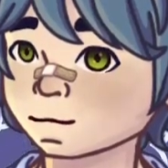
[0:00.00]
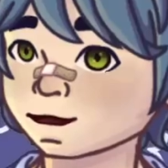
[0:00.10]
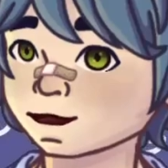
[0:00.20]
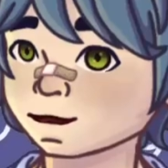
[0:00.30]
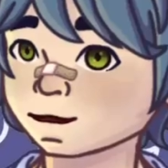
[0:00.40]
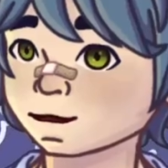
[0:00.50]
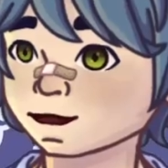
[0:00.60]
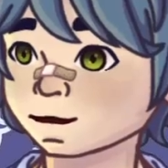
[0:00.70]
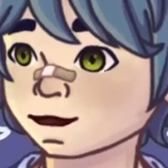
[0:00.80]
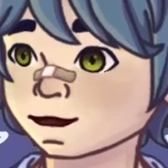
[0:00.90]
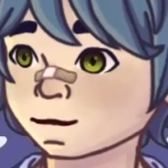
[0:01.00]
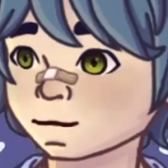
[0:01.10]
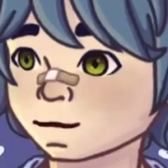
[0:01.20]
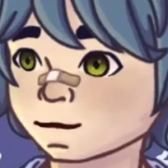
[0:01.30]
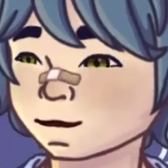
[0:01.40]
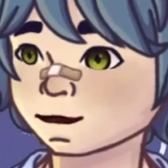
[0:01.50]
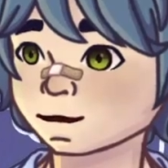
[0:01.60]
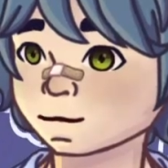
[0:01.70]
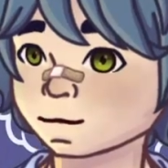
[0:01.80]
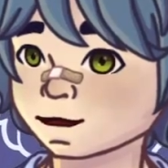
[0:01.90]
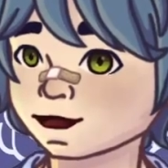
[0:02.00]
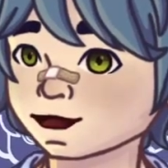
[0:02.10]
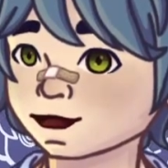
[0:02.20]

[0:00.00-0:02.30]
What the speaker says: and I agreed with this, so